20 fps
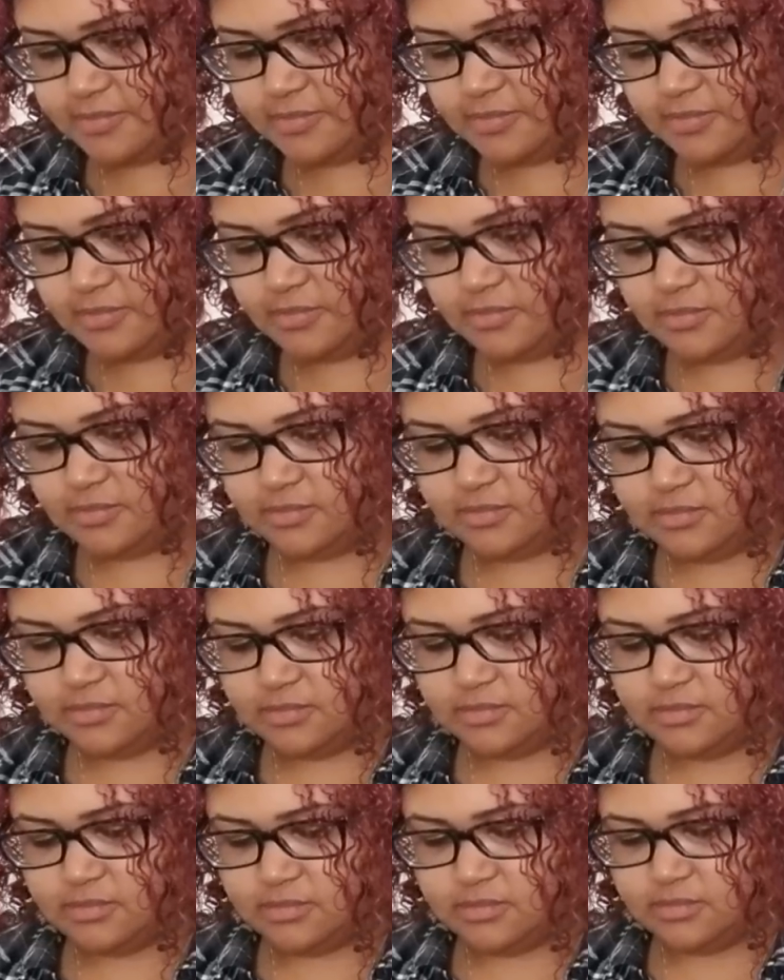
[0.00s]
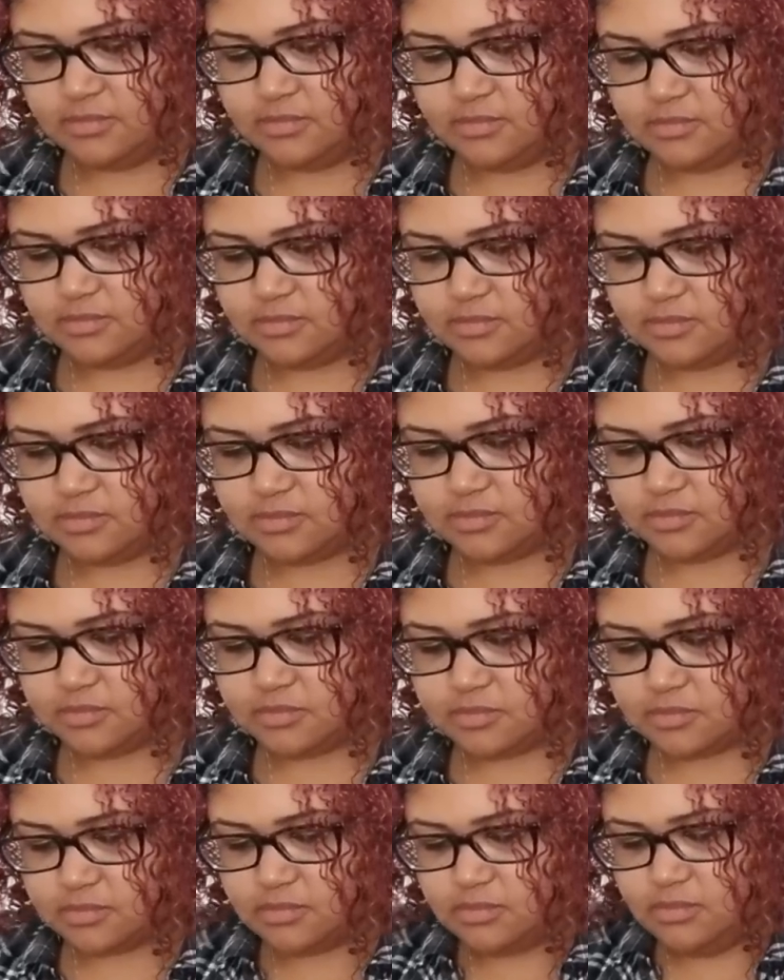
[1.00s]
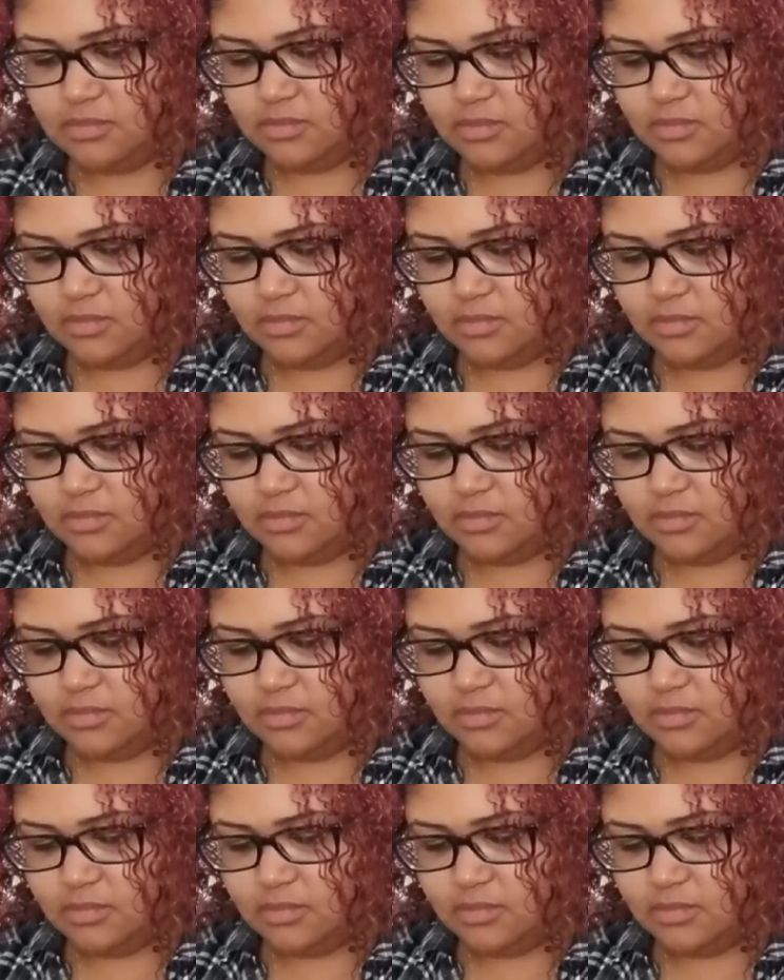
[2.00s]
No one is speaking in this clip.